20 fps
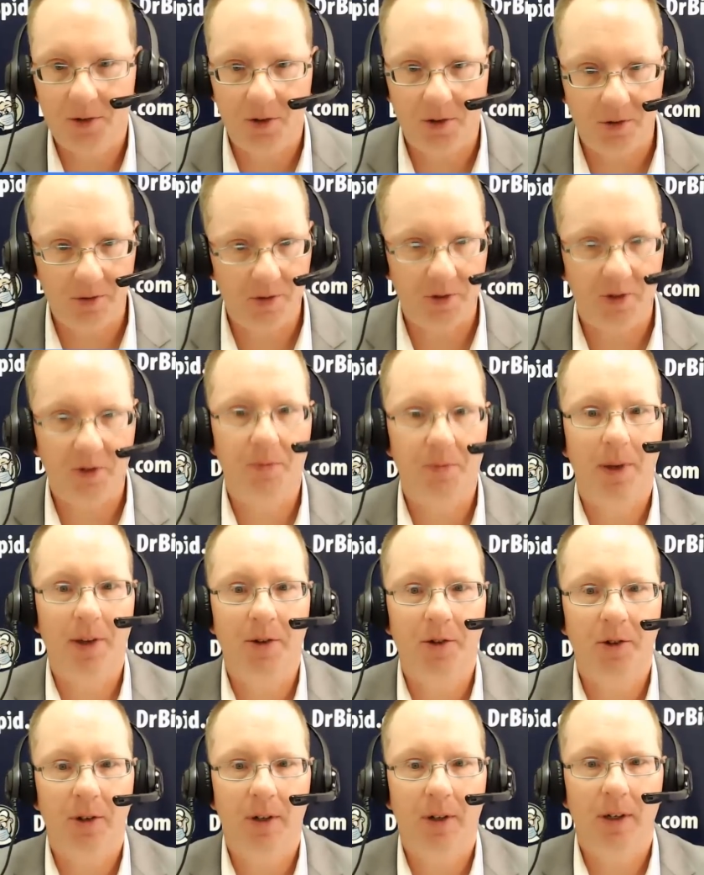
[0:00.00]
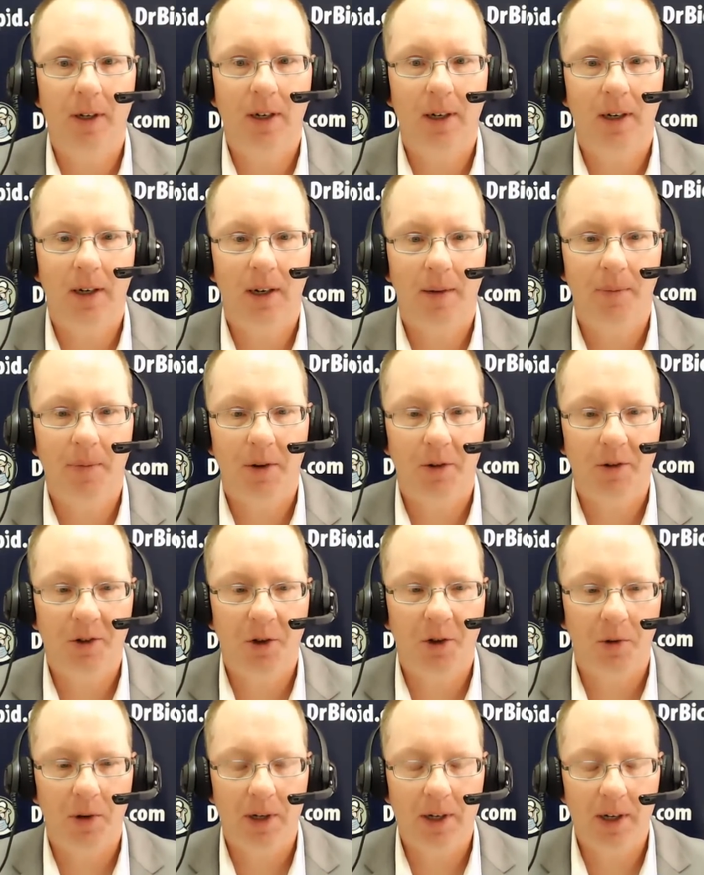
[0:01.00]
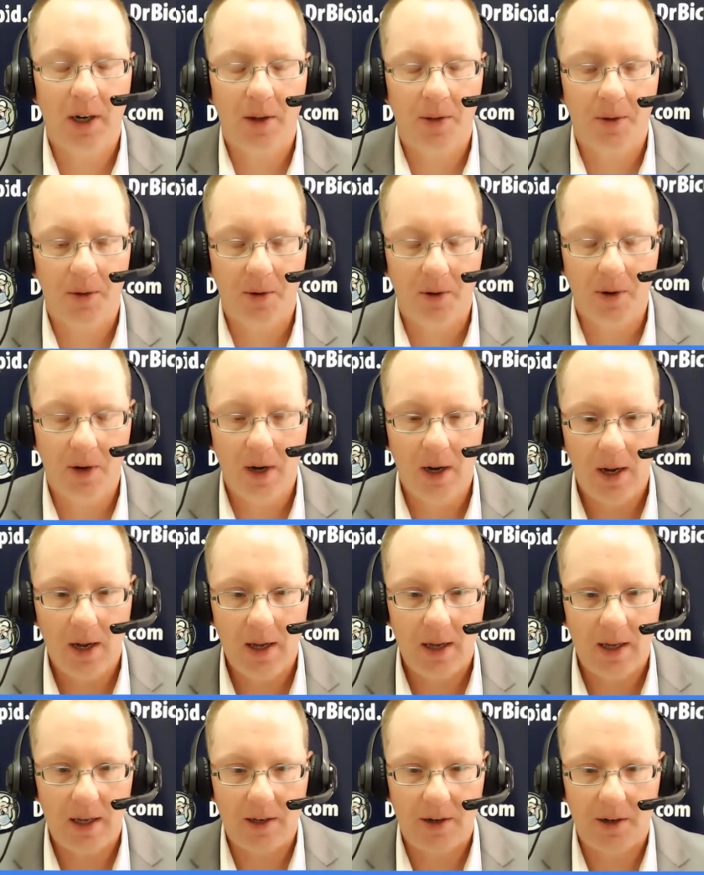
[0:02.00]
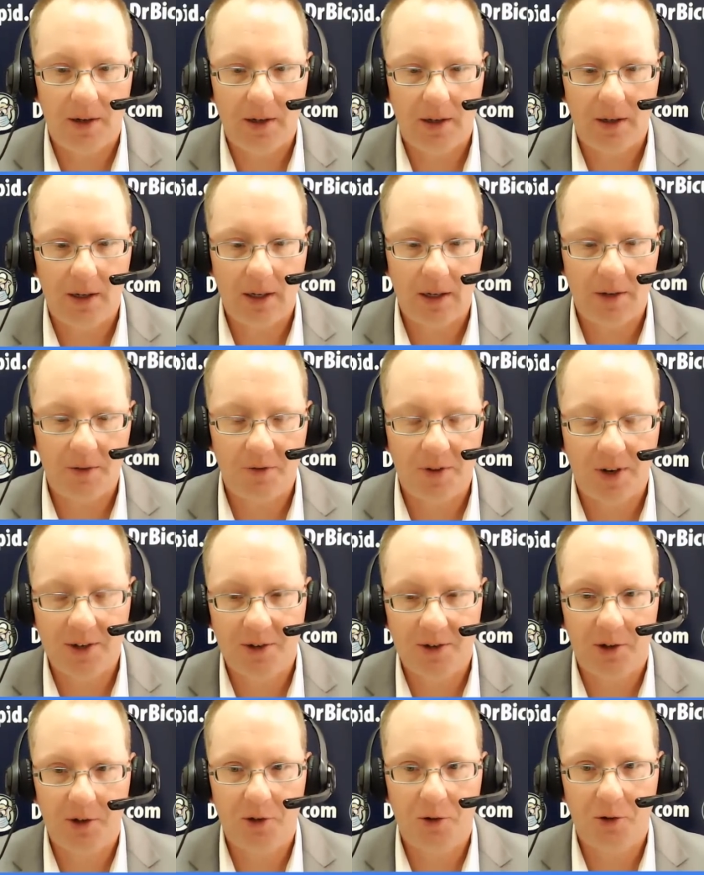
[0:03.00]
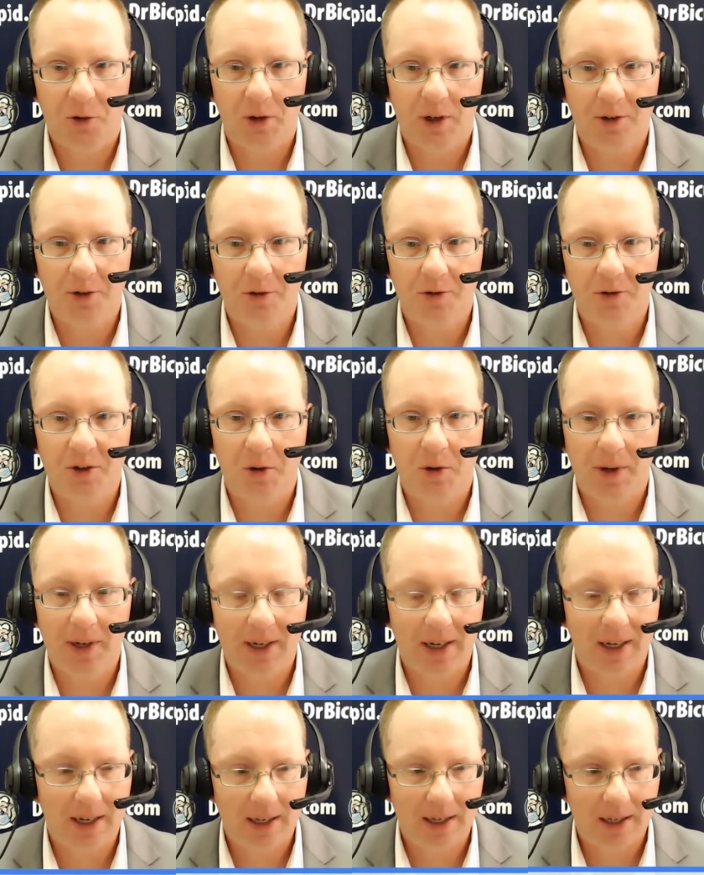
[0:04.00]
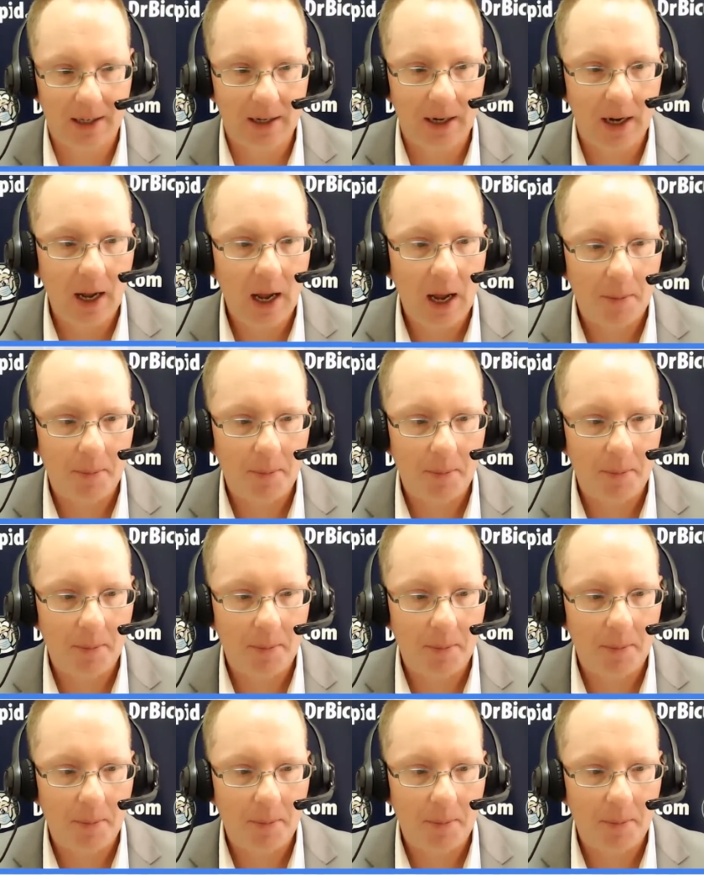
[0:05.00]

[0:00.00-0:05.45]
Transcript: You've mentioned there's current other infection control issues going on.